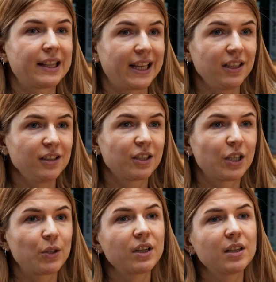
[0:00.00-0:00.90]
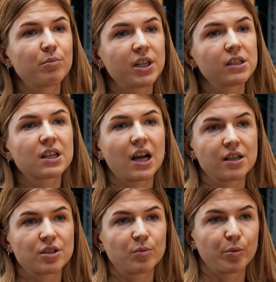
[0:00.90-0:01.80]
Then, you can build
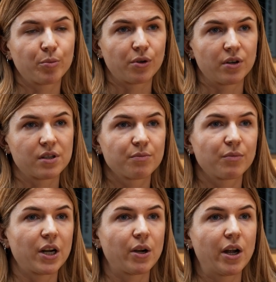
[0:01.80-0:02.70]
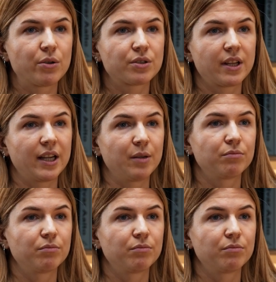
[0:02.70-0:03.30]
custom reports around them